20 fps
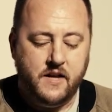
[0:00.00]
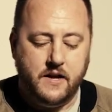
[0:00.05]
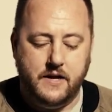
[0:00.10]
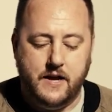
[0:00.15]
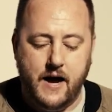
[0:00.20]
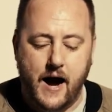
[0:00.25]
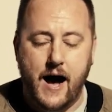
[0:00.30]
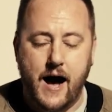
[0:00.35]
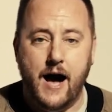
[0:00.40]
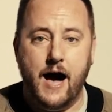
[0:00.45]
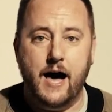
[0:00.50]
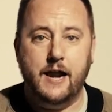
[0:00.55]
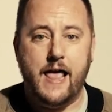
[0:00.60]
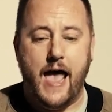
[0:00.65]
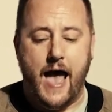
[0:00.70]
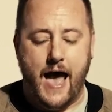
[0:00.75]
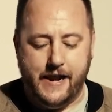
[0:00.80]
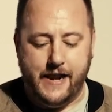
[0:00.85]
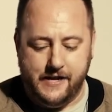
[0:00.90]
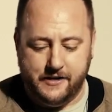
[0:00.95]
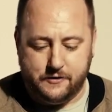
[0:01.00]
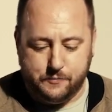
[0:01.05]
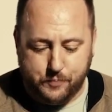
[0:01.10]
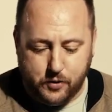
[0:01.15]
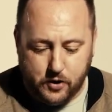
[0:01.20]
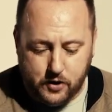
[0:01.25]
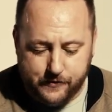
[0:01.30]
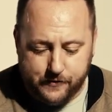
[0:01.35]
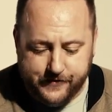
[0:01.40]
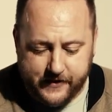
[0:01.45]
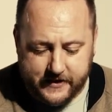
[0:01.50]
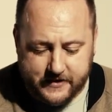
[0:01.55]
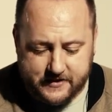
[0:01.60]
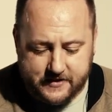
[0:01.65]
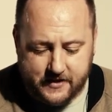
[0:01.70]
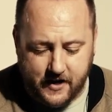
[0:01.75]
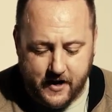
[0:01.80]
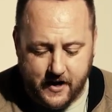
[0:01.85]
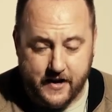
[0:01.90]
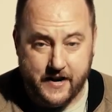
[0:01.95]
God had his perfect
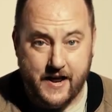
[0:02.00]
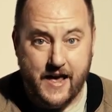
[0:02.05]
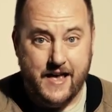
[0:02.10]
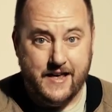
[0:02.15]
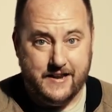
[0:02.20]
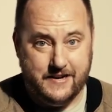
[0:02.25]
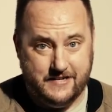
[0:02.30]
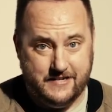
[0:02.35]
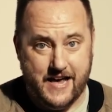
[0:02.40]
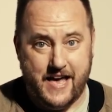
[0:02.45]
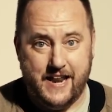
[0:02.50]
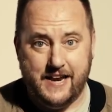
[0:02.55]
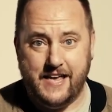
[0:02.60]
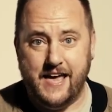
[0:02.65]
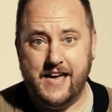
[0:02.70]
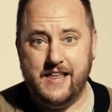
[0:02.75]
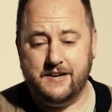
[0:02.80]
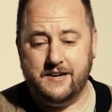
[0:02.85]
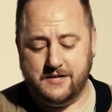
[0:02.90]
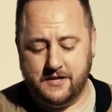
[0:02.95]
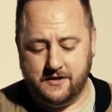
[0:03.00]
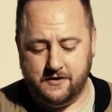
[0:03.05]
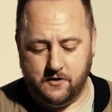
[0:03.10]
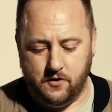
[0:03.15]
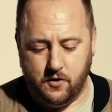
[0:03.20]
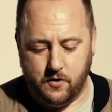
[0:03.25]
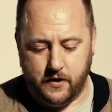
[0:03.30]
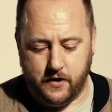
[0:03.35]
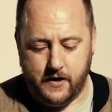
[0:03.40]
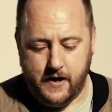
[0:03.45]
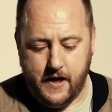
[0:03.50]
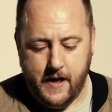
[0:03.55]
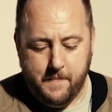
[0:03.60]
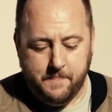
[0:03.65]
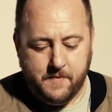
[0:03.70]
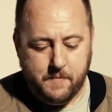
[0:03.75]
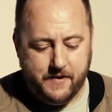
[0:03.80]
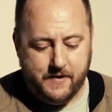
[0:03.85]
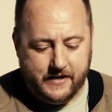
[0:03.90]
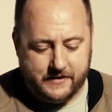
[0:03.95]
son dedicated to the Lord
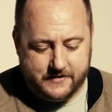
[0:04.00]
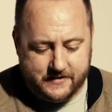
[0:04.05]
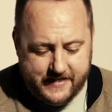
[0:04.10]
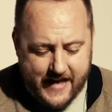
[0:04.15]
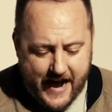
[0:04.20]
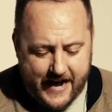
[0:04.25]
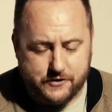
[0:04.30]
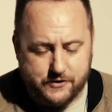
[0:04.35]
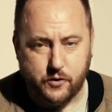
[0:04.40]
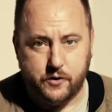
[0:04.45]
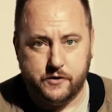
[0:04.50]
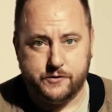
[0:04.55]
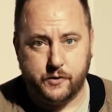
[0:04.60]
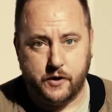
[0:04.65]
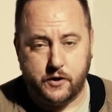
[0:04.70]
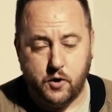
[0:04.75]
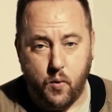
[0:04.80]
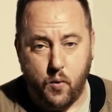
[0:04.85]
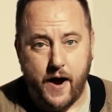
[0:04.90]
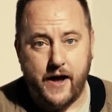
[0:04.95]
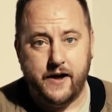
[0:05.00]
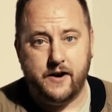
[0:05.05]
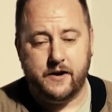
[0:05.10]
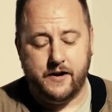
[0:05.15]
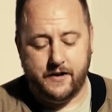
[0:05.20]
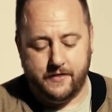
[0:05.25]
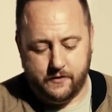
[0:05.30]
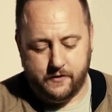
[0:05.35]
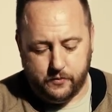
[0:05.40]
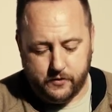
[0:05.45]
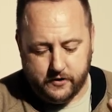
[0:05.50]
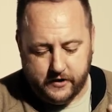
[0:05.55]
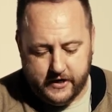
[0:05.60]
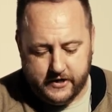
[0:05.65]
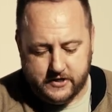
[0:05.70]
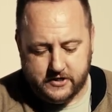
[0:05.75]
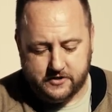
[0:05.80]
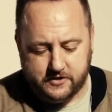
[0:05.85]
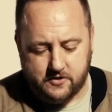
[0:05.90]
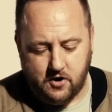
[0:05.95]
because that's what was required in the
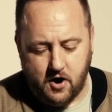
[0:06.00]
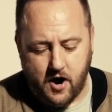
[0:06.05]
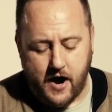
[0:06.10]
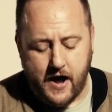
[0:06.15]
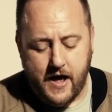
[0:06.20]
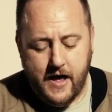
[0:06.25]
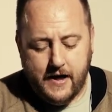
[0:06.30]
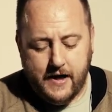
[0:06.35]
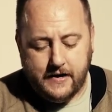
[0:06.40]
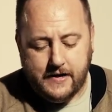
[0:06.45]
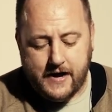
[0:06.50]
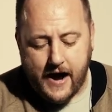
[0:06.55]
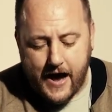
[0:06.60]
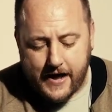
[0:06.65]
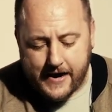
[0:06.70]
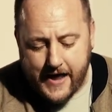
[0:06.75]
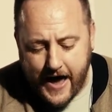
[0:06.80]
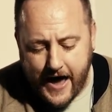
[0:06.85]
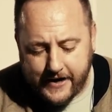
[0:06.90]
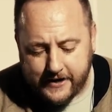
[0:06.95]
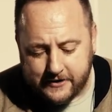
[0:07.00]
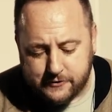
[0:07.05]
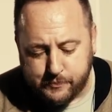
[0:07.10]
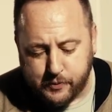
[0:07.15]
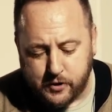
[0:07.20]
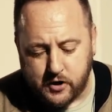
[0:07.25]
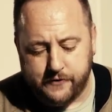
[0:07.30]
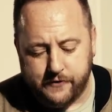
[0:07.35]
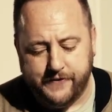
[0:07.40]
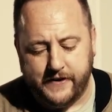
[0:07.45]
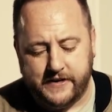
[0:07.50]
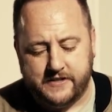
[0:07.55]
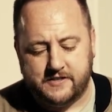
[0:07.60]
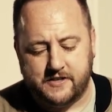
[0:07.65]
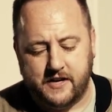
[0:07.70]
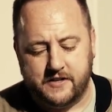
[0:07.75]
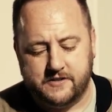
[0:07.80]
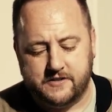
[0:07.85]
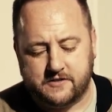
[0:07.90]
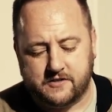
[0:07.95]
religious law. God had his perfect
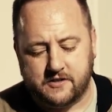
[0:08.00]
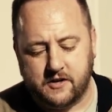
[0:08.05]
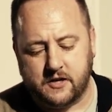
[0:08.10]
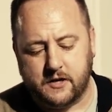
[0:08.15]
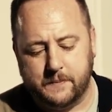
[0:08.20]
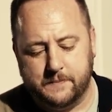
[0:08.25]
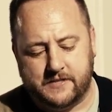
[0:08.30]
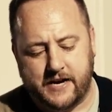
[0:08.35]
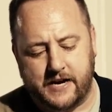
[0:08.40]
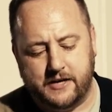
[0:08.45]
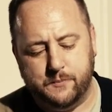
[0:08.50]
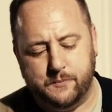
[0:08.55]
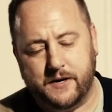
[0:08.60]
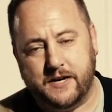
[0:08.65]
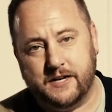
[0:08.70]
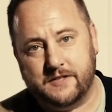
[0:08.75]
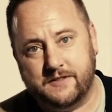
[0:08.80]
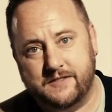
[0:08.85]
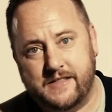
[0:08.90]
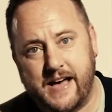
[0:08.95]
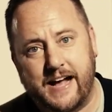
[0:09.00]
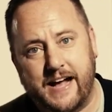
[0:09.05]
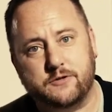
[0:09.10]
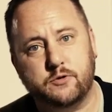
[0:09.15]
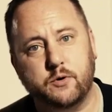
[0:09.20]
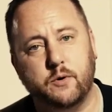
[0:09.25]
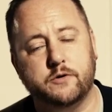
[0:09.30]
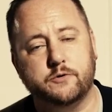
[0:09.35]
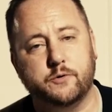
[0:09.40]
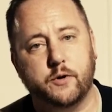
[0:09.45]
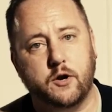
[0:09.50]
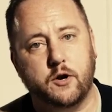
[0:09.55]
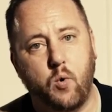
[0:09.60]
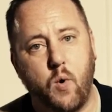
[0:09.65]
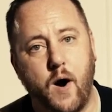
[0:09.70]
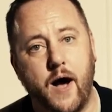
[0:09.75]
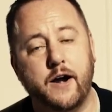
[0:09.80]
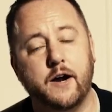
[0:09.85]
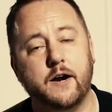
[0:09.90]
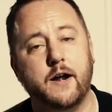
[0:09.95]
son circumcised because that's what was
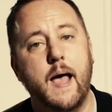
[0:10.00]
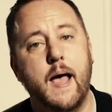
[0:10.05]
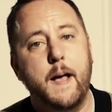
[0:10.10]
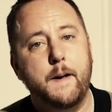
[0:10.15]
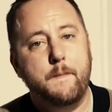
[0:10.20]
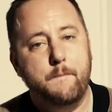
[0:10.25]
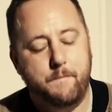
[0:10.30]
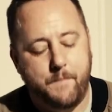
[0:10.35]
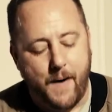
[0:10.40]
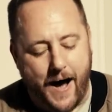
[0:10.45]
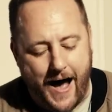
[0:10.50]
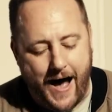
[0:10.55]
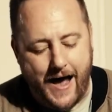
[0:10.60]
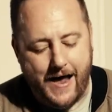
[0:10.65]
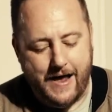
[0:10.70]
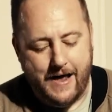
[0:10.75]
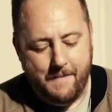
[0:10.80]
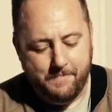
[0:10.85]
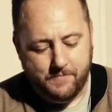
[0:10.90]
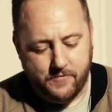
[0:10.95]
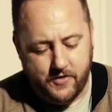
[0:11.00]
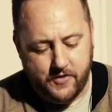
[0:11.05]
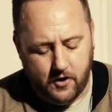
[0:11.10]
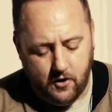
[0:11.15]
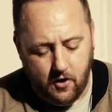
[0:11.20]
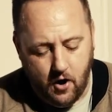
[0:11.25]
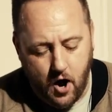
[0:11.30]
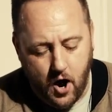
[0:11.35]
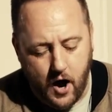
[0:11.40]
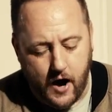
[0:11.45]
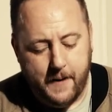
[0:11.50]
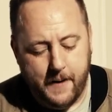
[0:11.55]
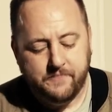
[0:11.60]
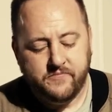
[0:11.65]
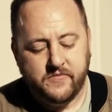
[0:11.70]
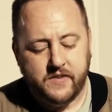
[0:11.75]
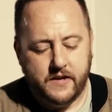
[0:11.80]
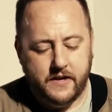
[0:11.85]
required by the law.